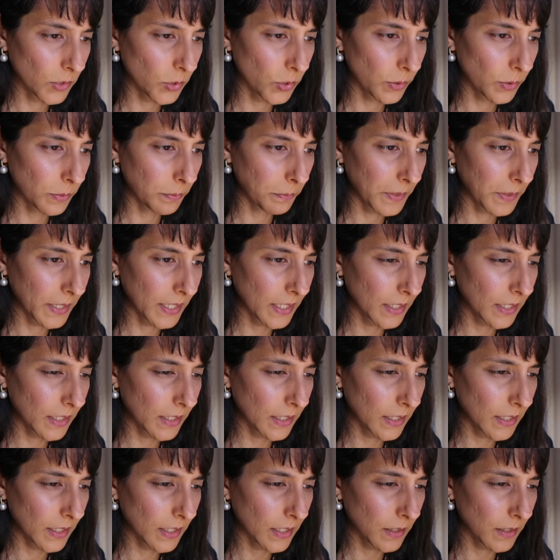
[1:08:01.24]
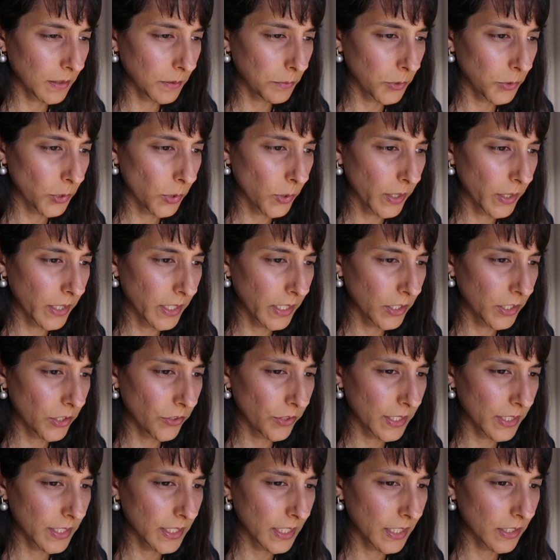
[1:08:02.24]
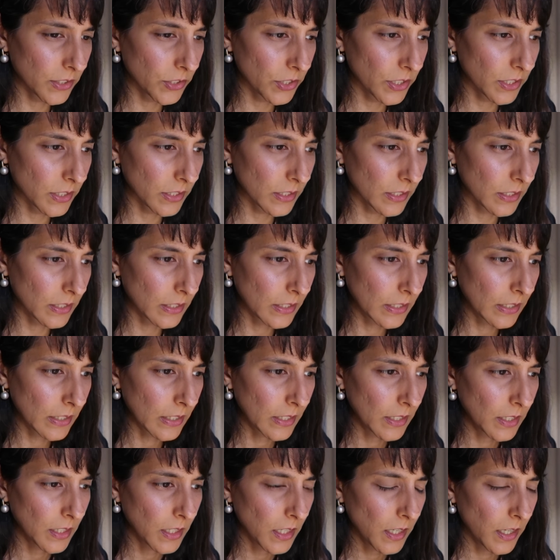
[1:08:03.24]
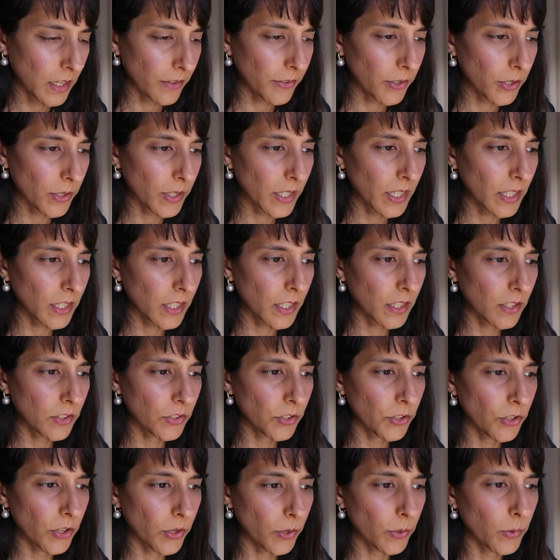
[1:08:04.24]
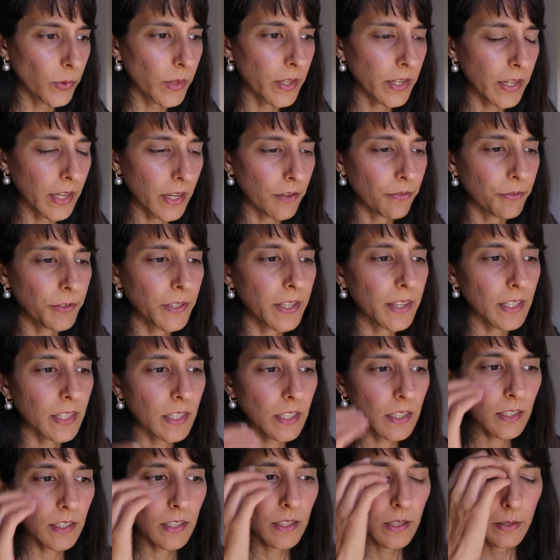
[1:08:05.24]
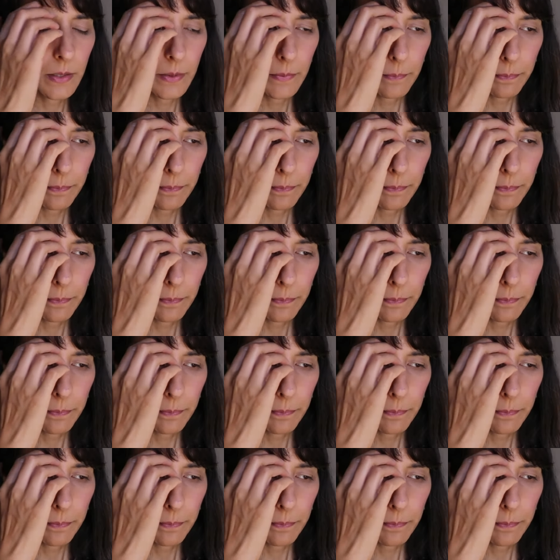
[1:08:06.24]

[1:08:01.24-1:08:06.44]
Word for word: could be um, requiring your attention. I've got here, know that everything